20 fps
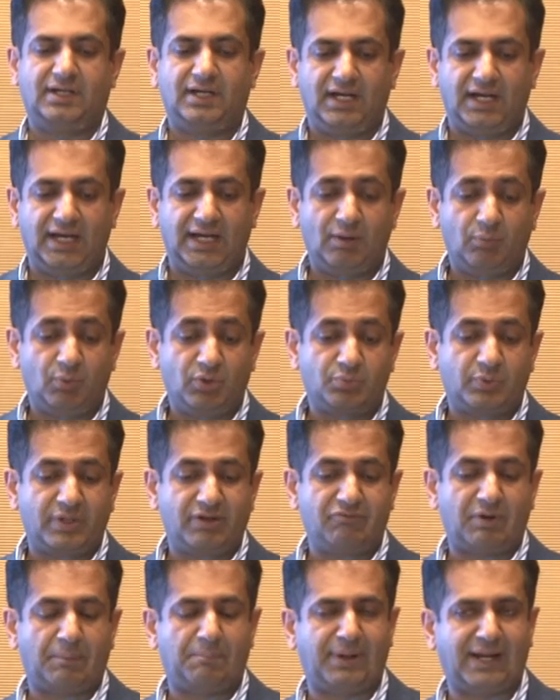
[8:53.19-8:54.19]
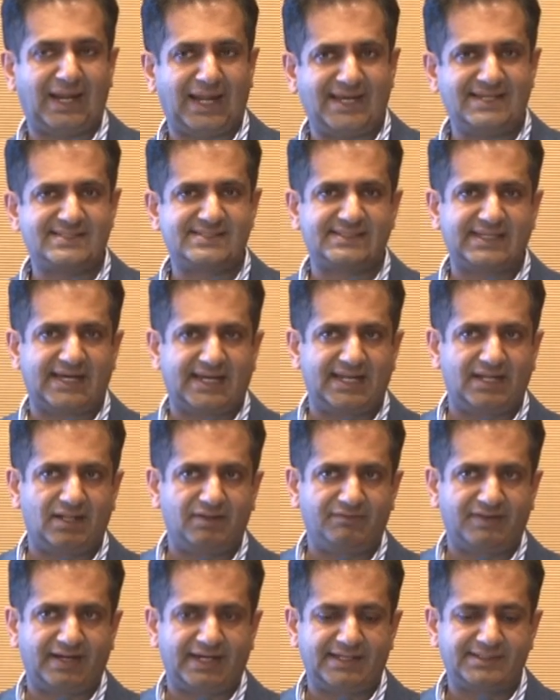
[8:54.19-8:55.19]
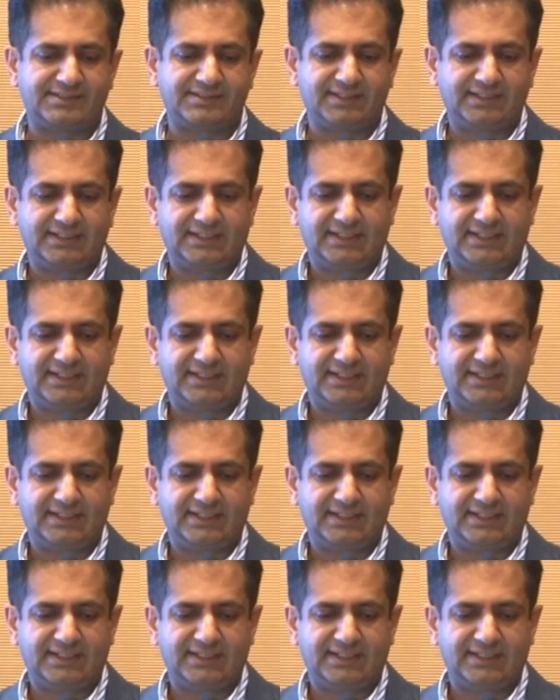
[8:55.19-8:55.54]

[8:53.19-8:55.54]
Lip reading: Would we replace that LVAD?